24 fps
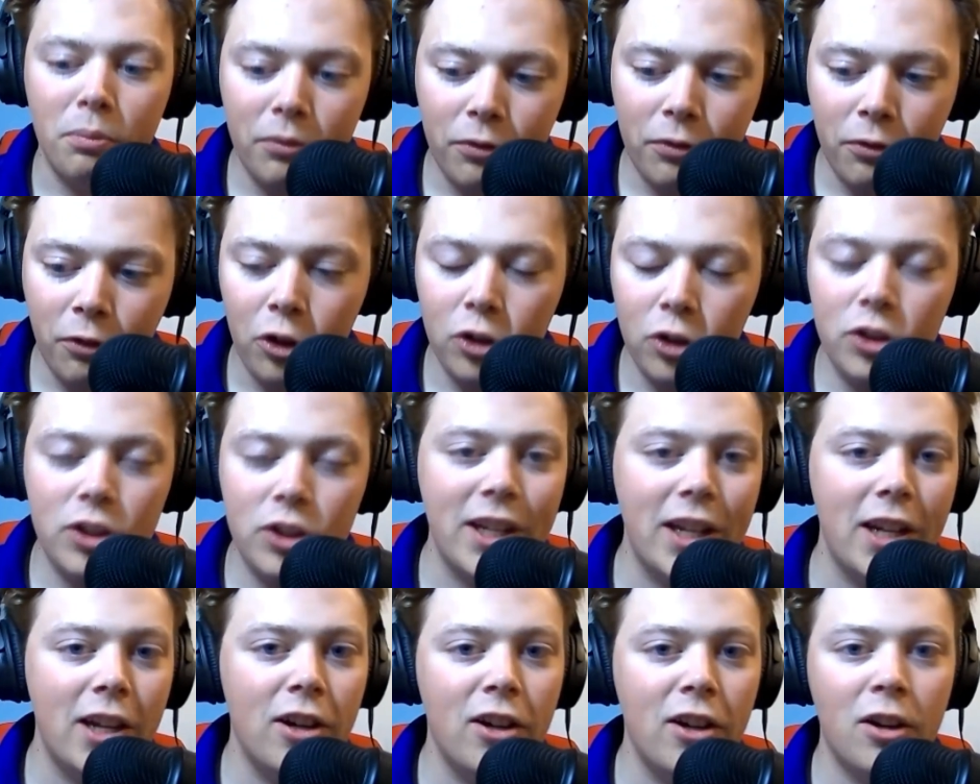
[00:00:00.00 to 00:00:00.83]
First
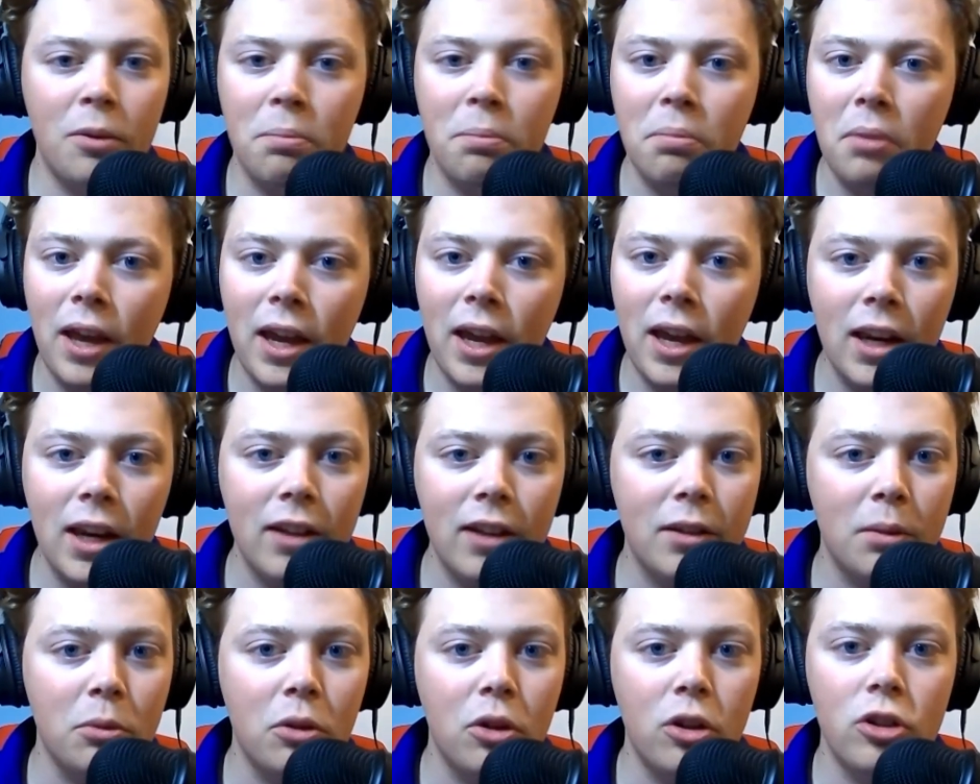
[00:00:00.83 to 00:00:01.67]
year playing in
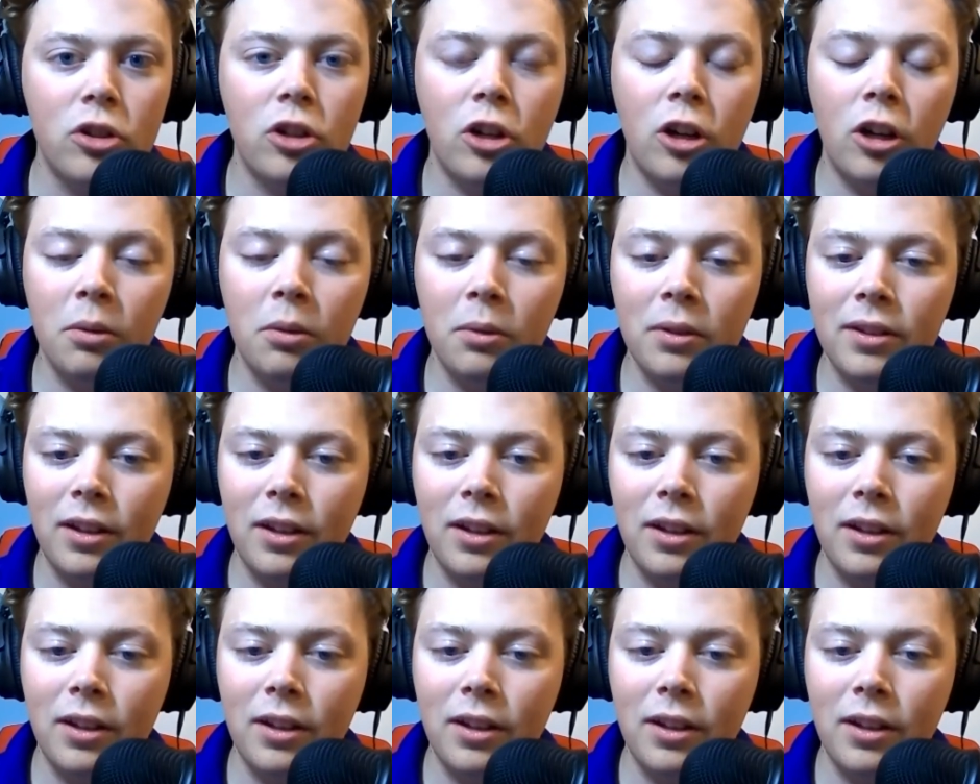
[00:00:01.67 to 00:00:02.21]
some good tournaments,